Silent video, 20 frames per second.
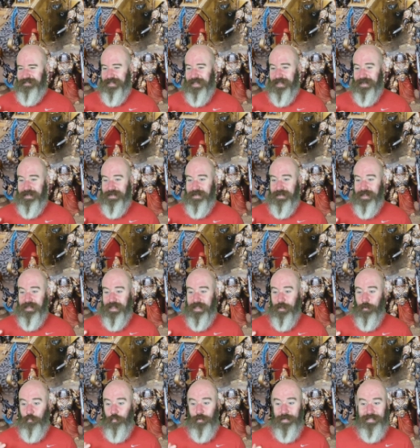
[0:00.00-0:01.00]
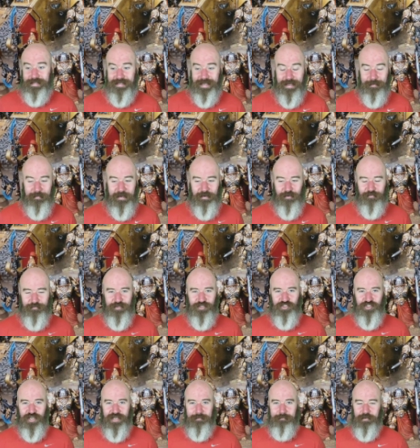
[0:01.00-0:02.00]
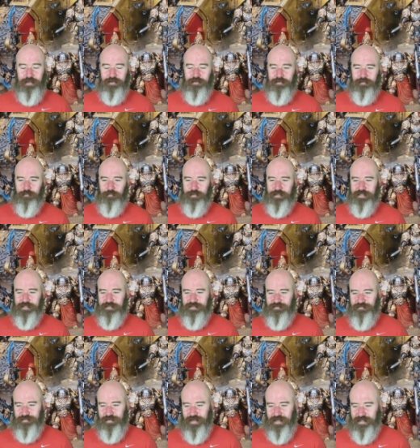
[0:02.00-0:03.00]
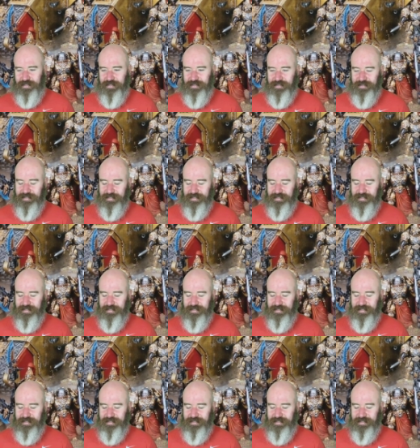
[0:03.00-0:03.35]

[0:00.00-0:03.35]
then when he came out of the chamber with his father,